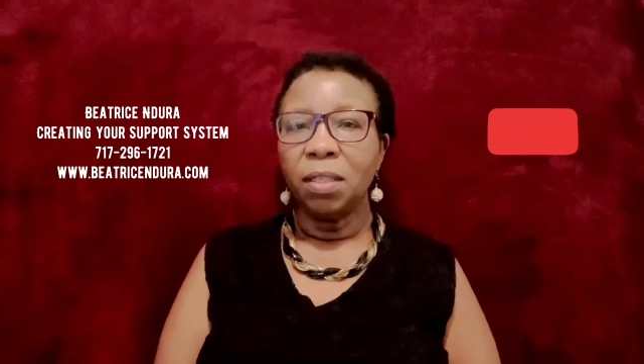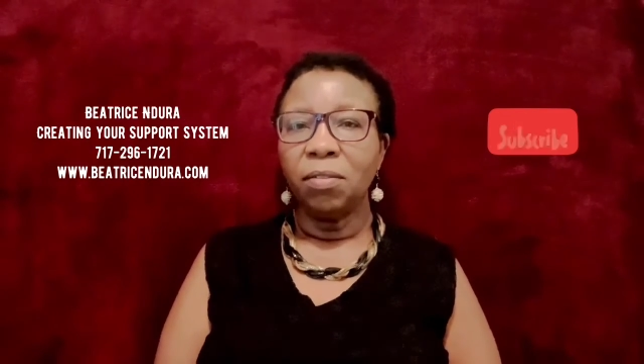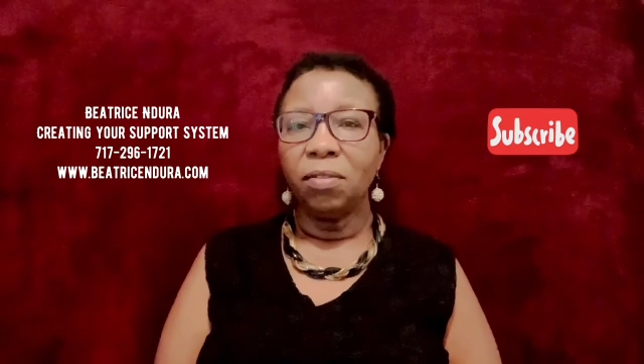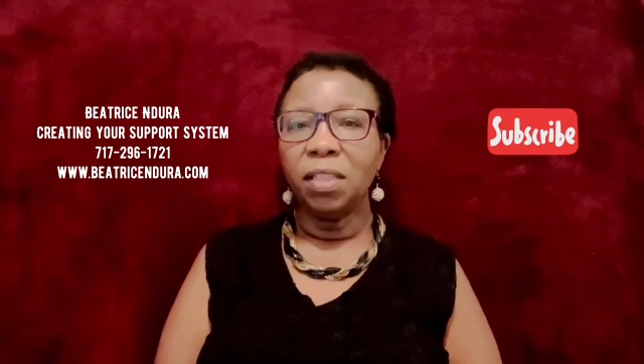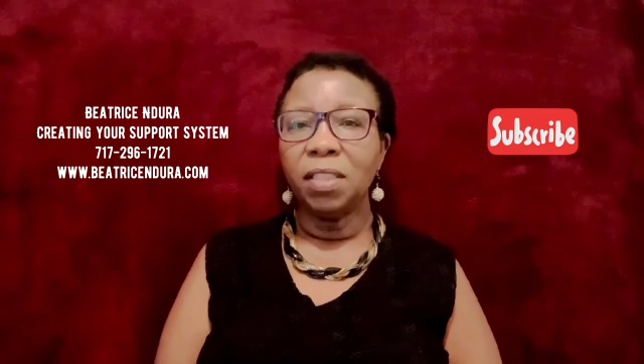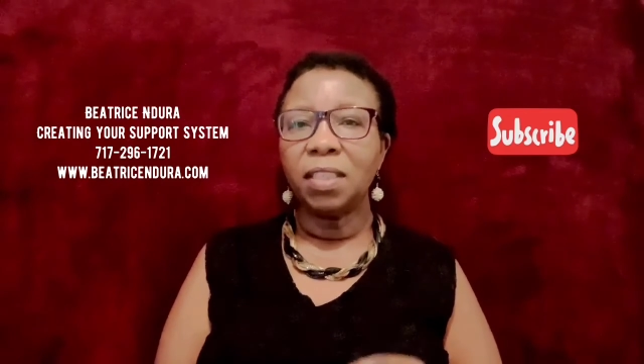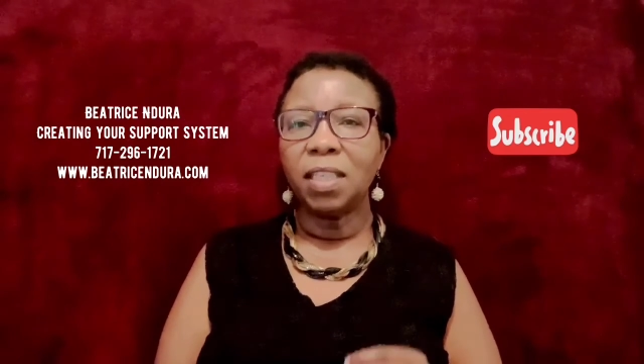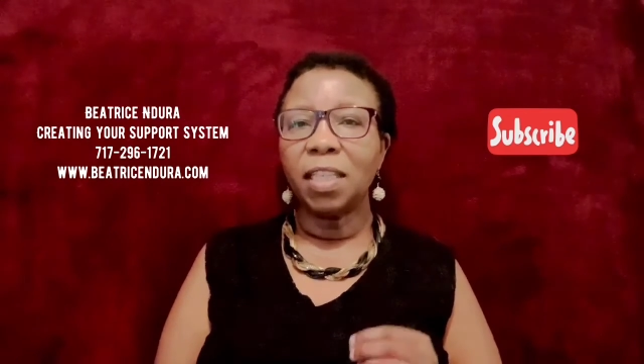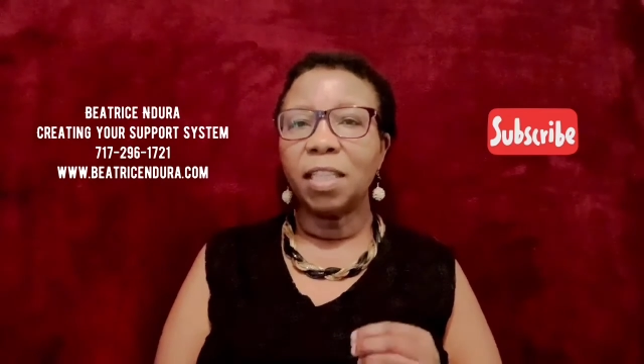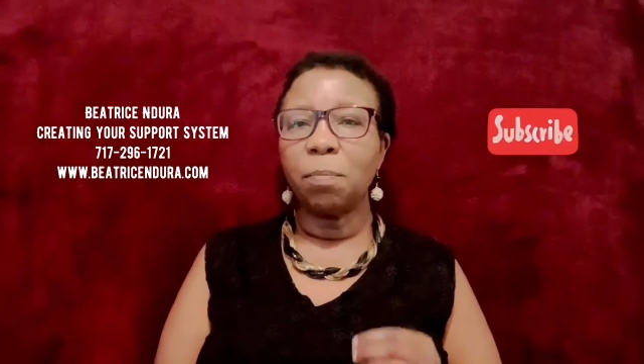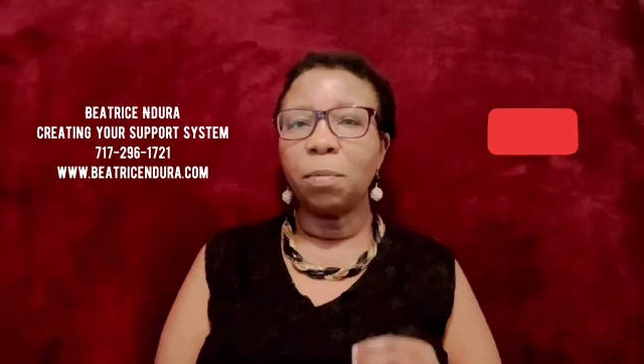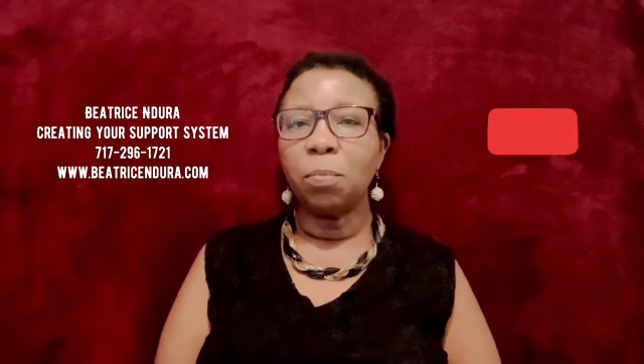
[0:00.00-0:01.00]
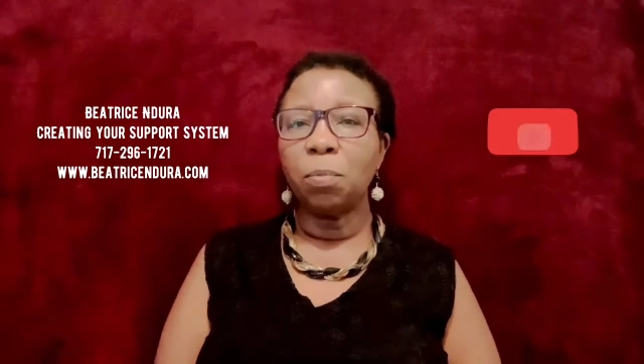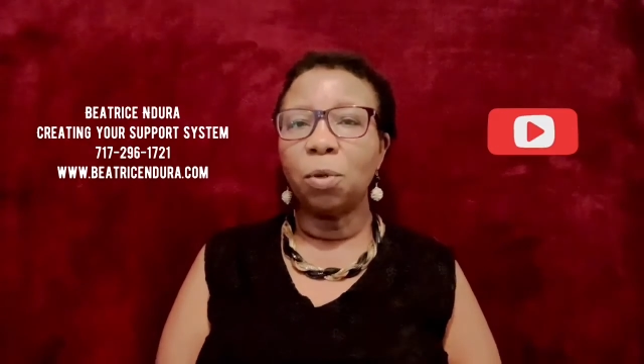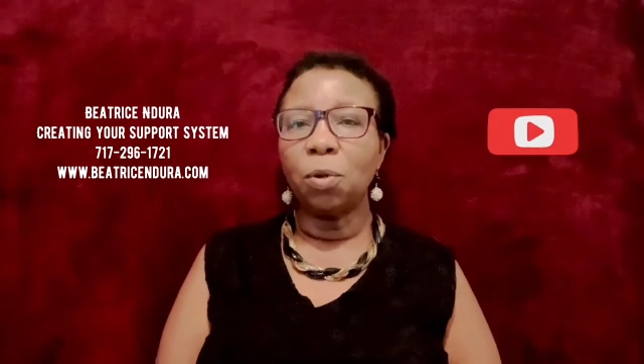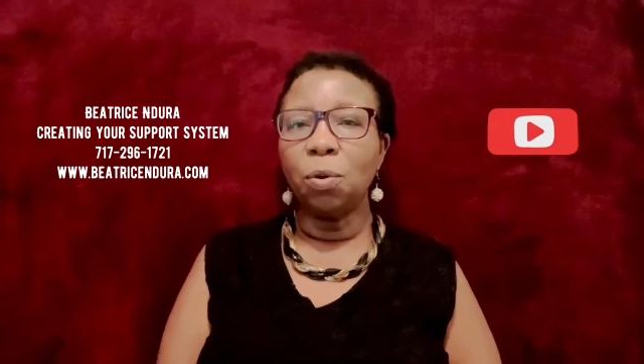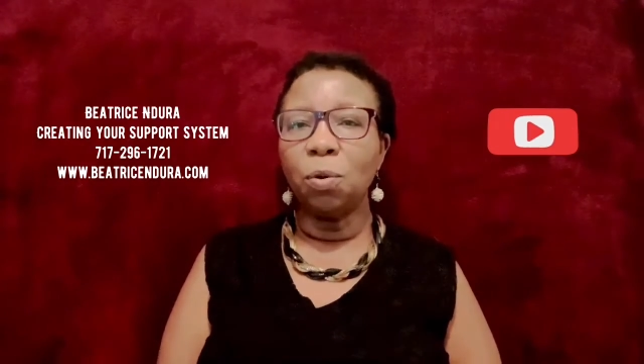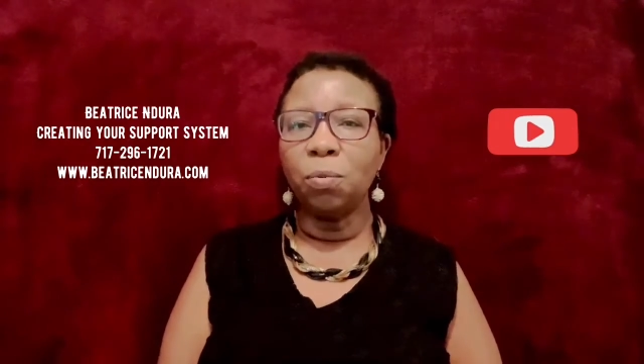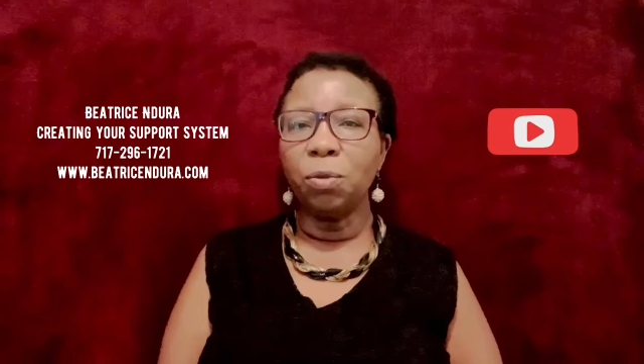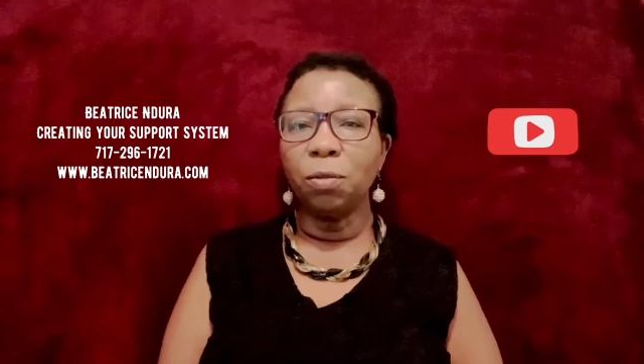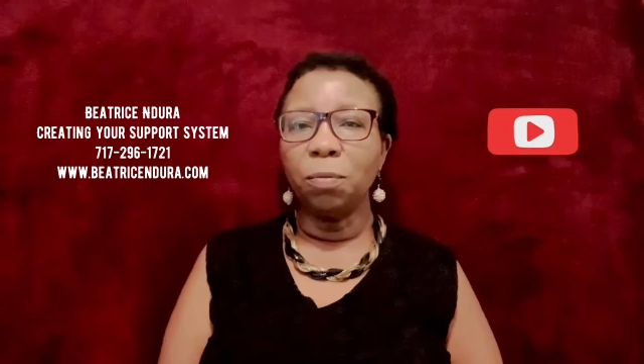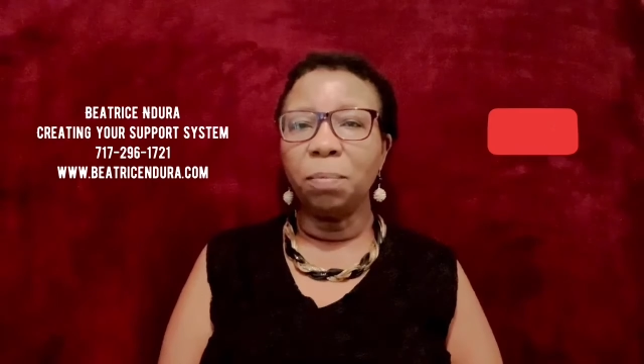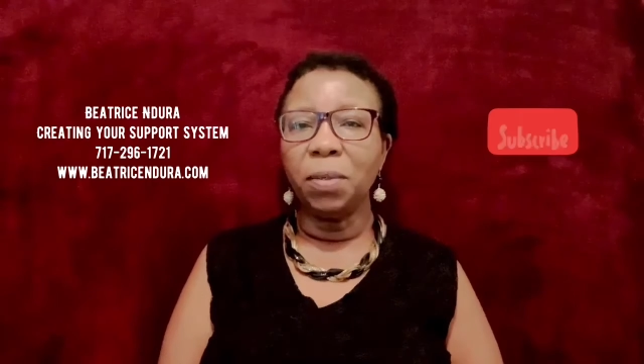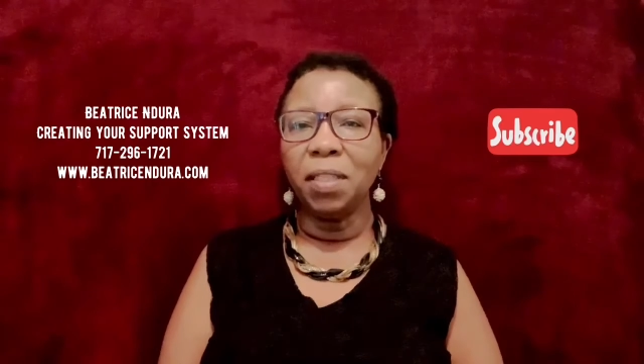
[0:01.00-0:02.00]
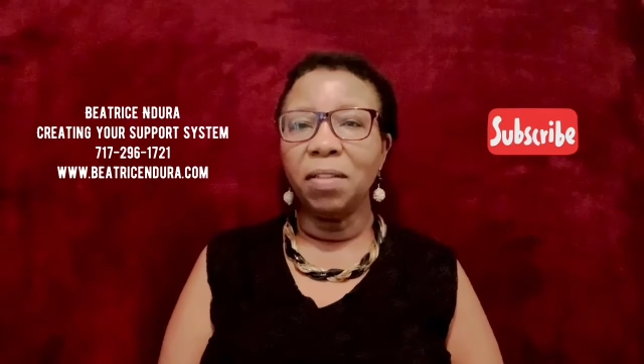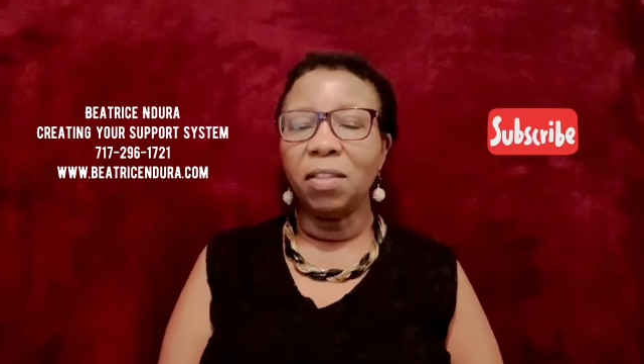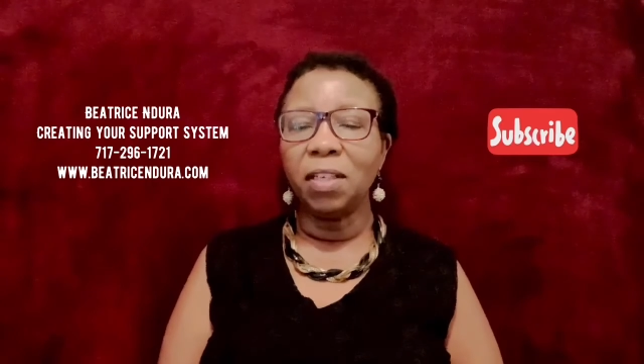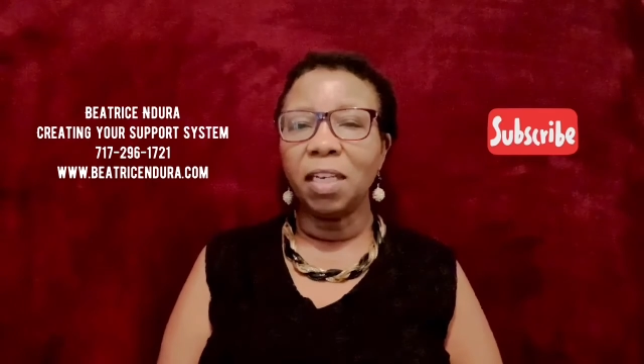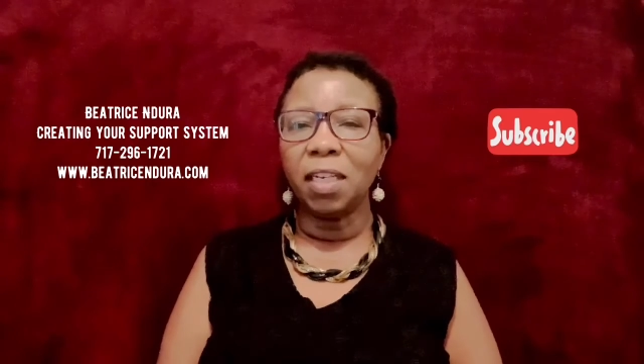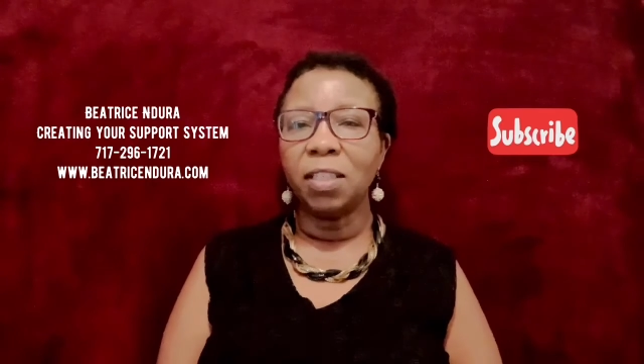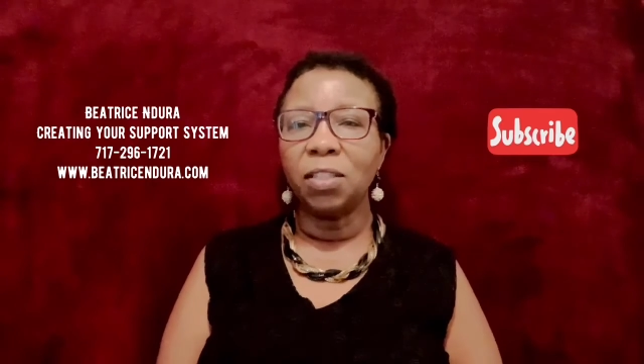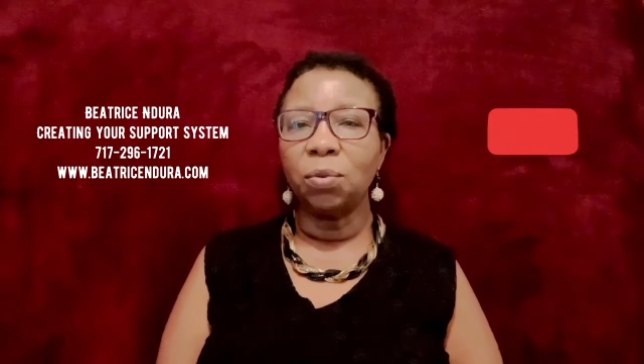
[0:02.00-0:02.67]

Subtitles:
These are the people who will be there